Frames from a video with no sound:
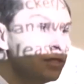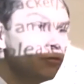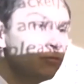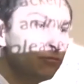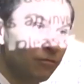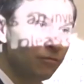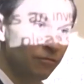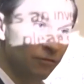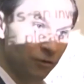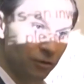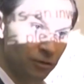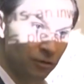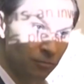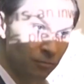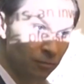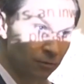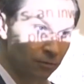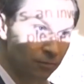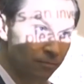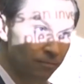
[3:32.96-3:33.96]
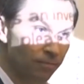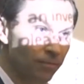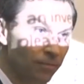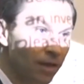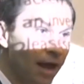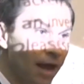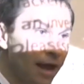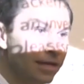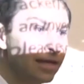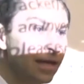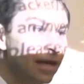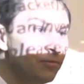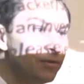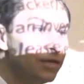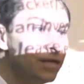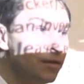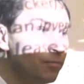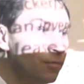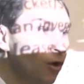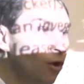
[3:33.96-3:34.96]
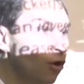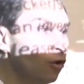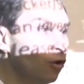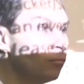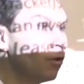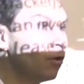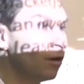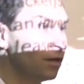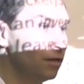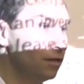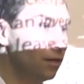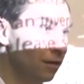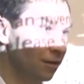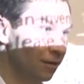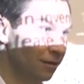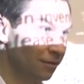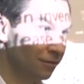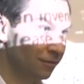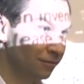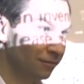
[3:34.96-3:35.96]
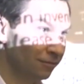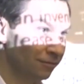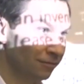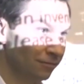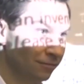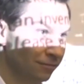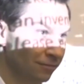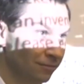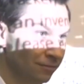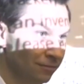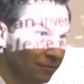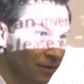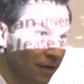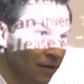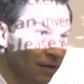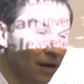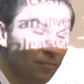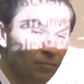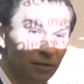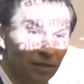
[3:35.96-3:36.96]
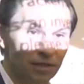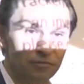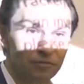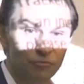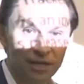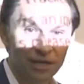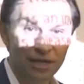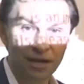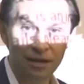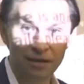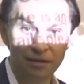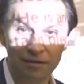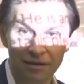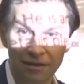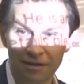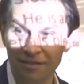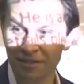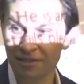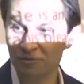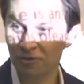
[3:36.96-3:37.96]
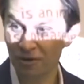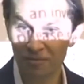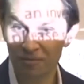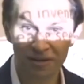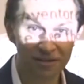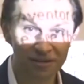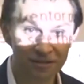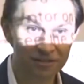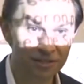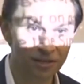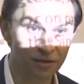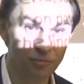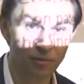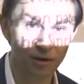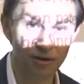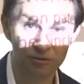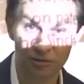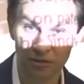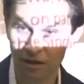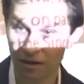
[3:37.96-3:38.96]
Is it reversible? And can we keep the whole body younger? And I believe we can. And that's what I'm going to tell you about